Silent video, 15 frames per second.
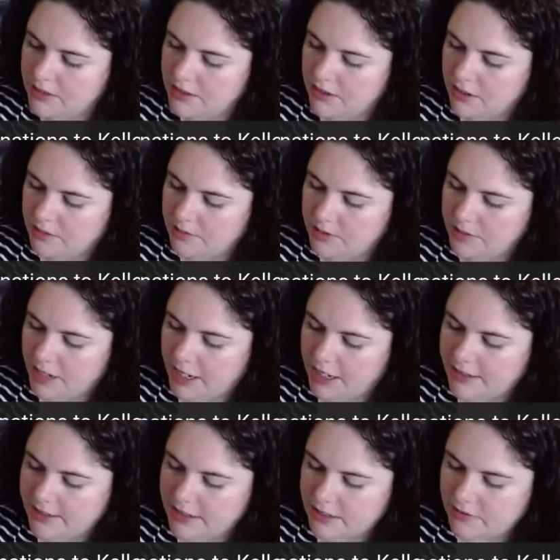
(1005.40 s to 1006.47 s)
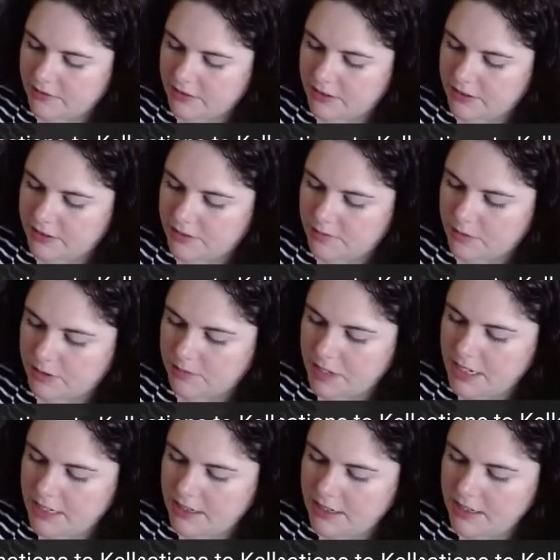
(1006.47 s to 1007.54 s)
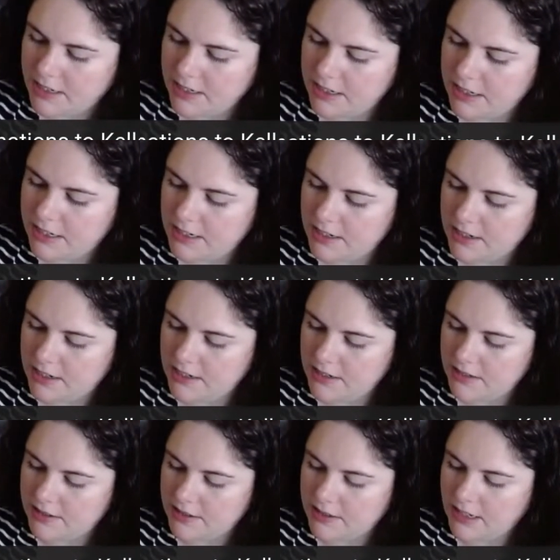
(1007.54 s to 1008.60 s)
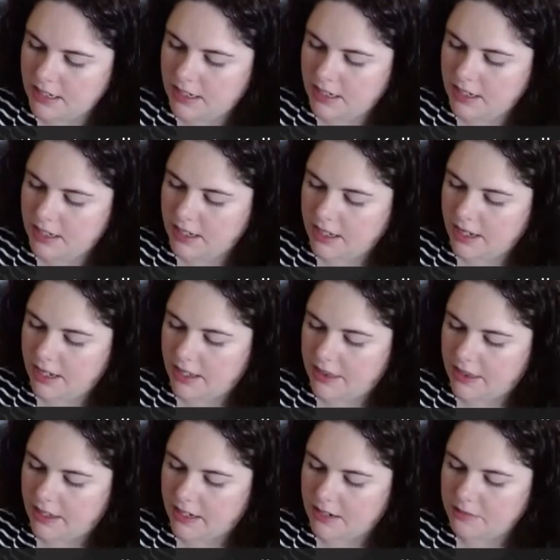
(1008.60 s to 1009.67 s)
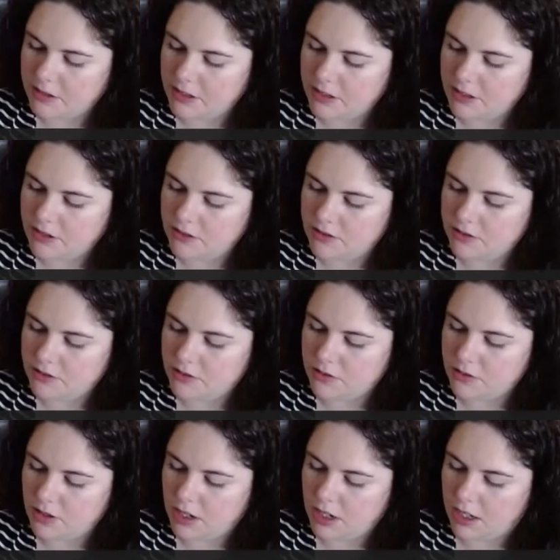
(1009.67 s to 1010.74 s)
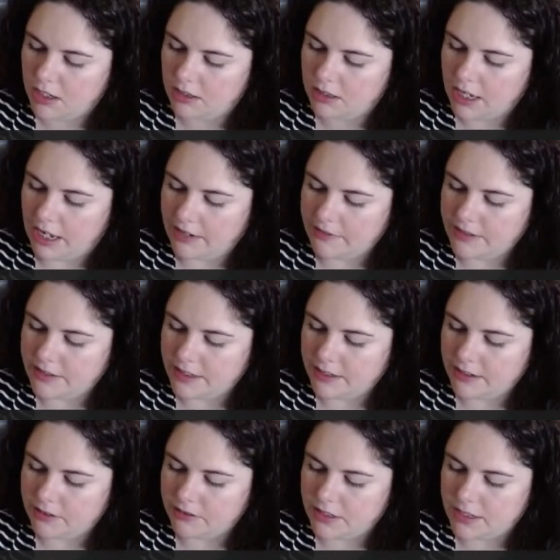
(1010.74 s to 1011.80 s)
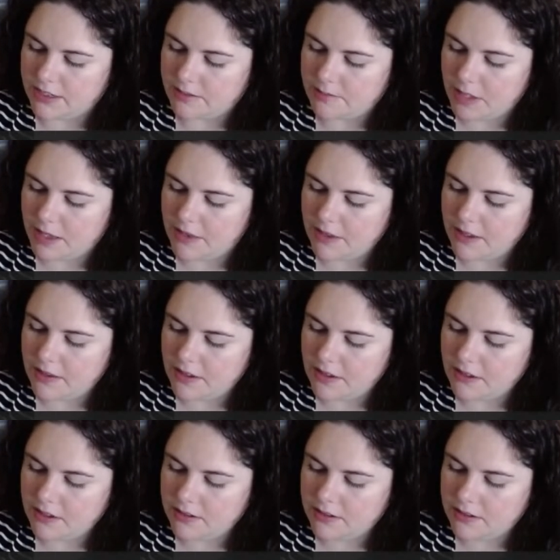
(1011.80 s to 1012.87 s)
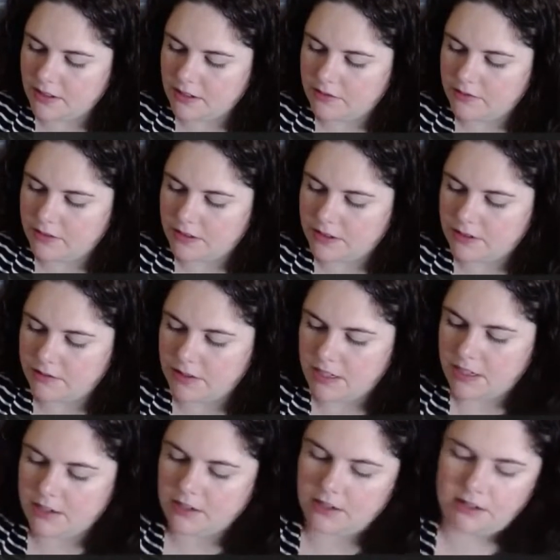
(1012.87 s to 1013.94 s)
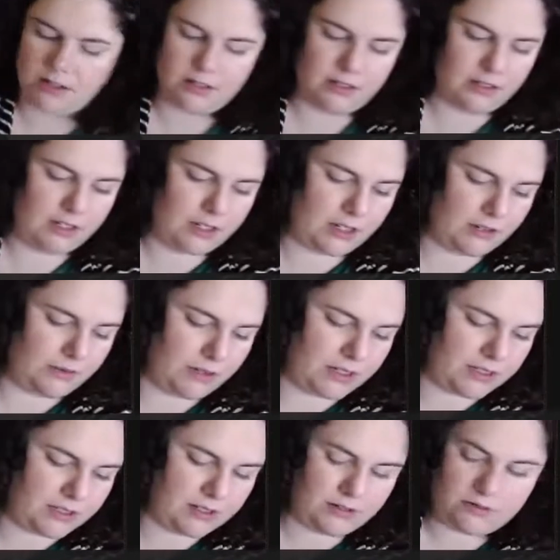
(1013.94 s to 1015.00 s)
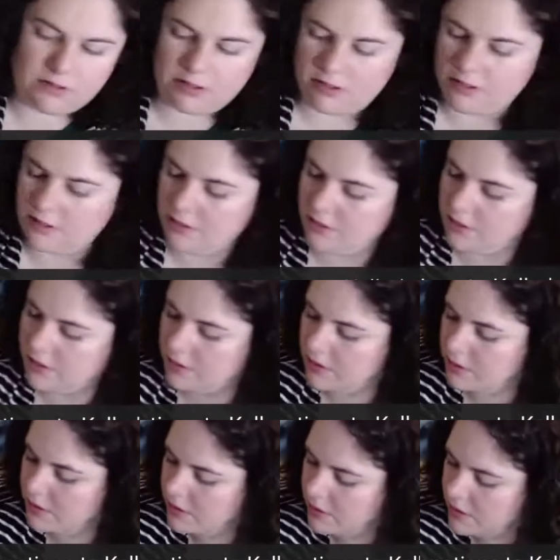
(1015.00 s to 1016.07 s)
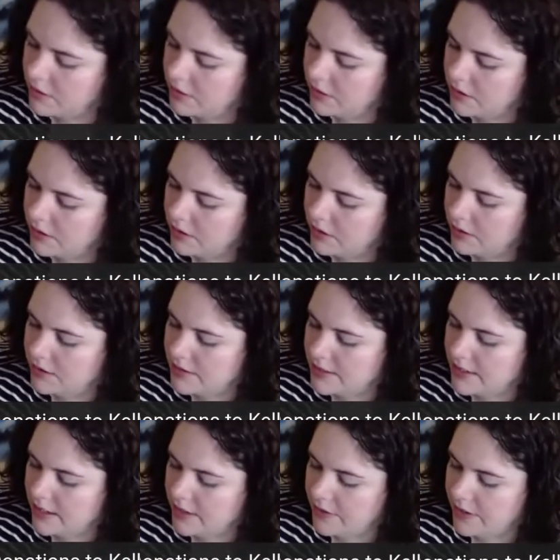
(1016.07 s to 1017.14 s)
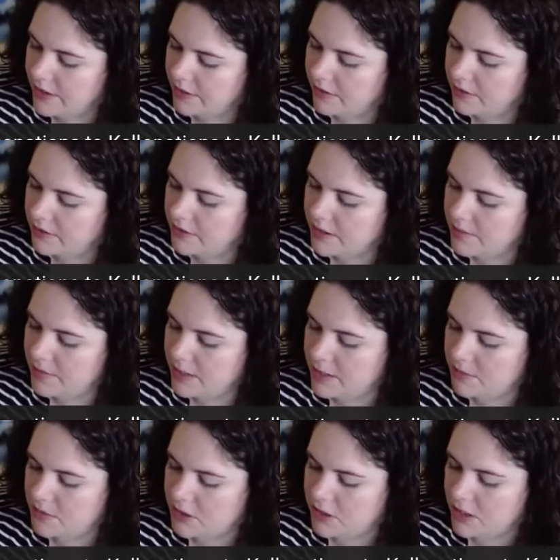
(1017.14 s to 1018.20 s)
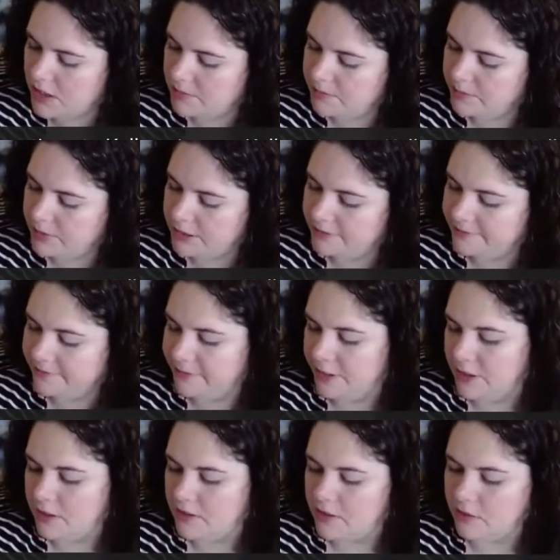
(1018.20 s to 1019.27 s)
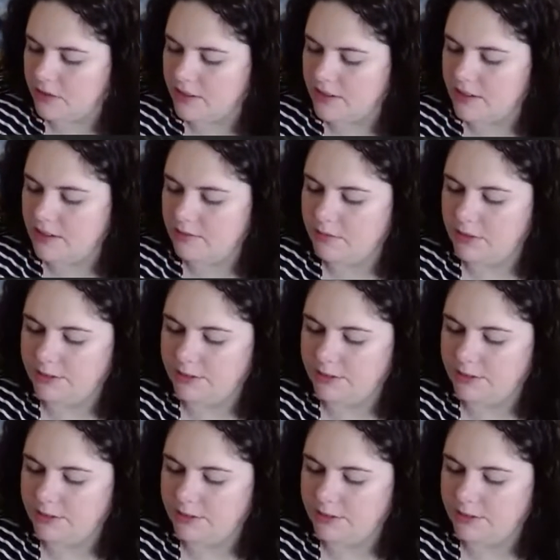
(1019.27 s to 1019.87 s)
So I'm going to be asking for some more painting ideas. And then I'm going to do a live sale once a month, I think, instead of once a week, like I was doing. See how that goes. I might switch it up, but so we'll see.